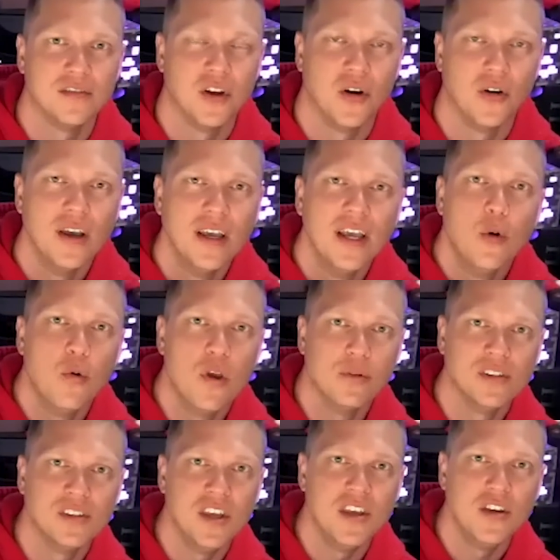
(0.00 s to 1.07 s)
So we
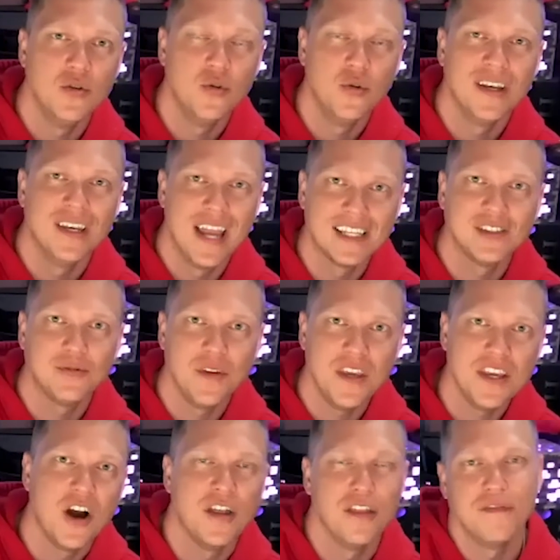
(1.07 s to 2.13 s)
will see you next
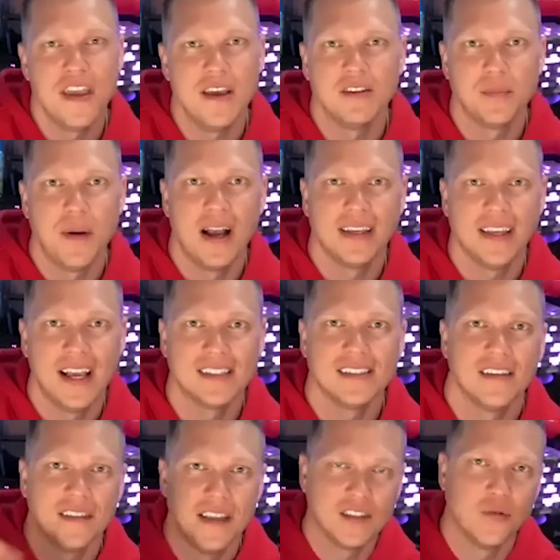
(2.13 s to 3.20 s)
week on the Fateless podcast.
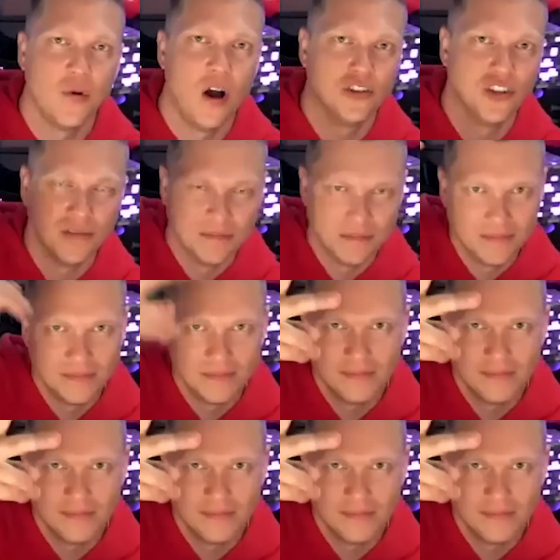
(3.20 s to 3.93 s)
Thanks for watching.